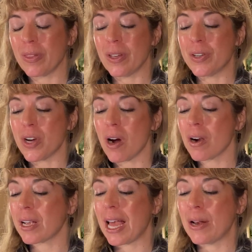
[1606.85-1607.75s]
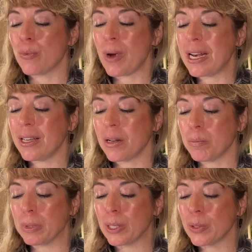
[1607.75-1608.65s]
the dark and radiant
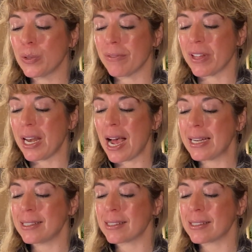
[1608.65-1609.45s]
blue of the night